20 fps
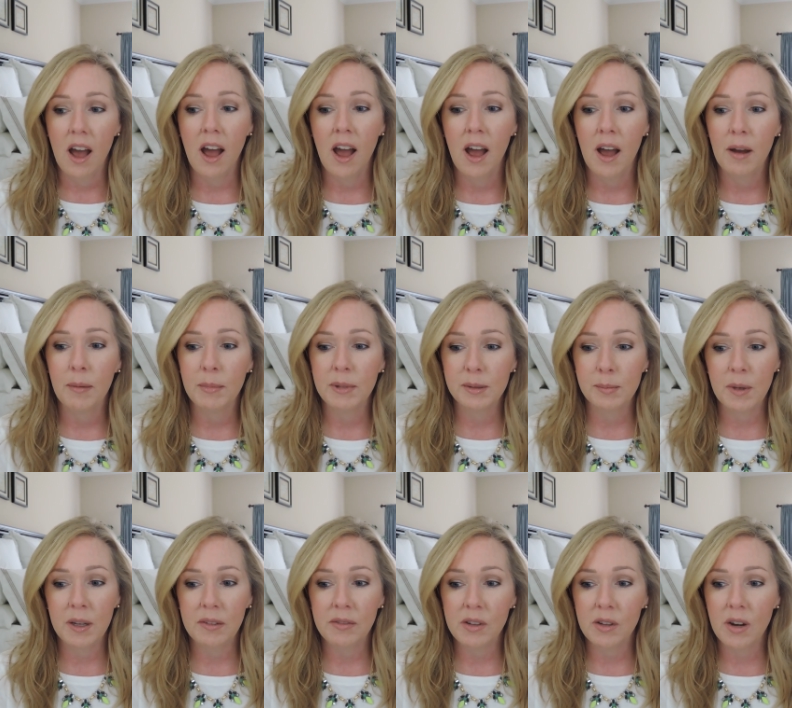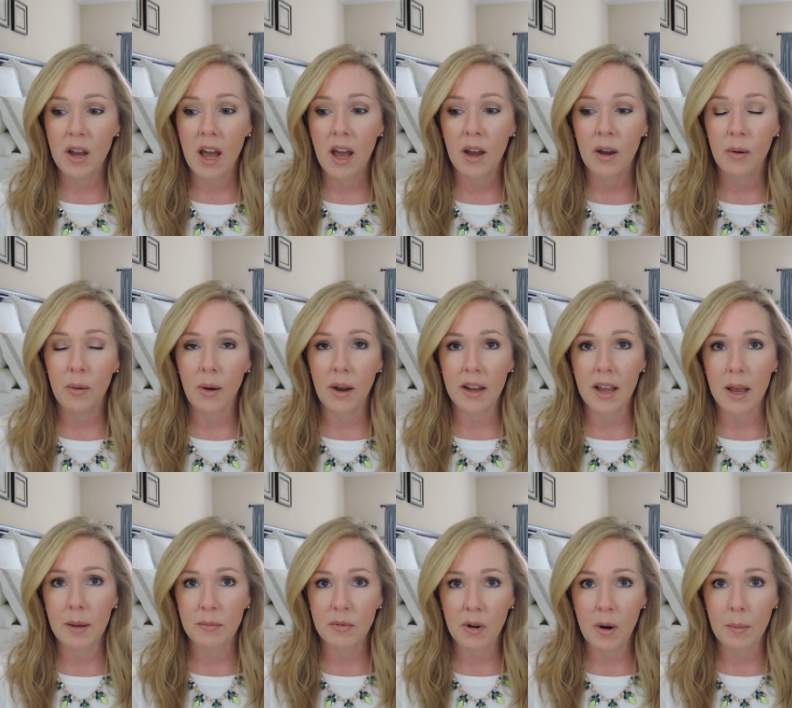Um, as many of you know, I
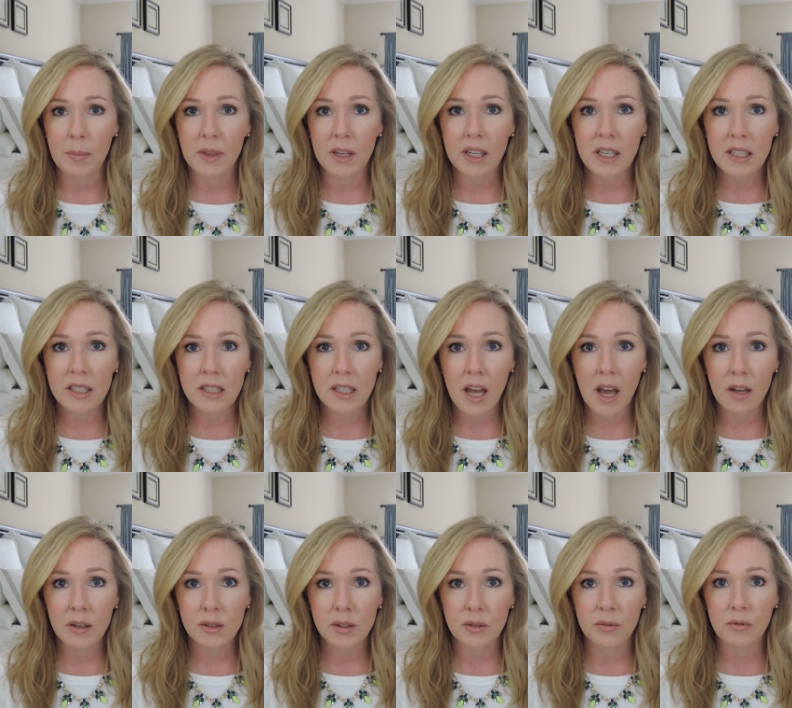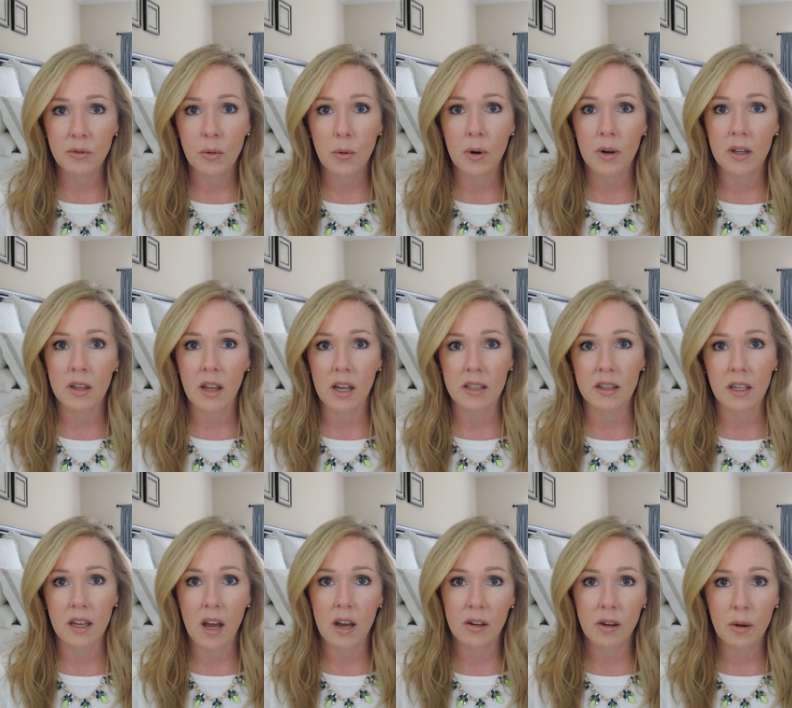came from the east coast of Florida, like
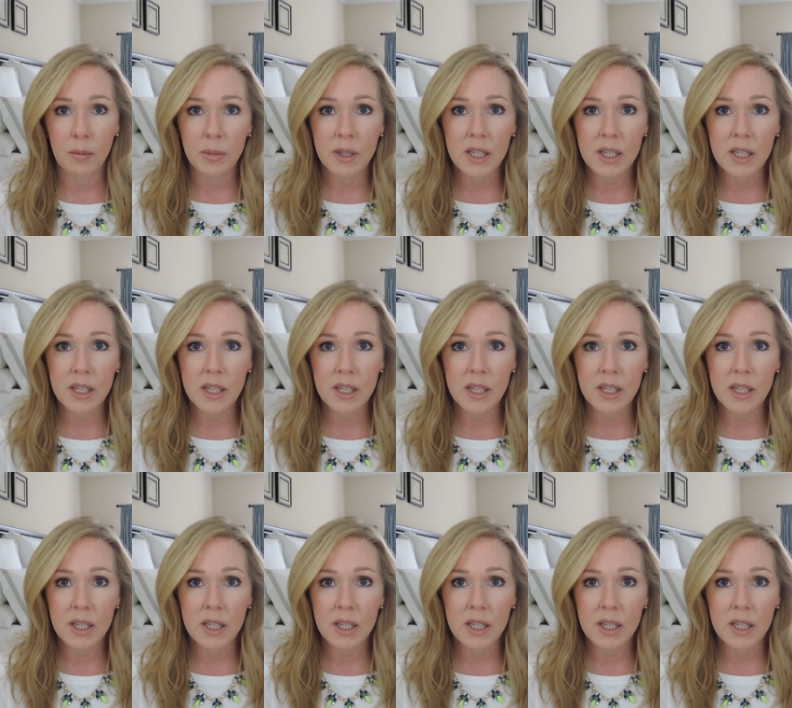the Cocoa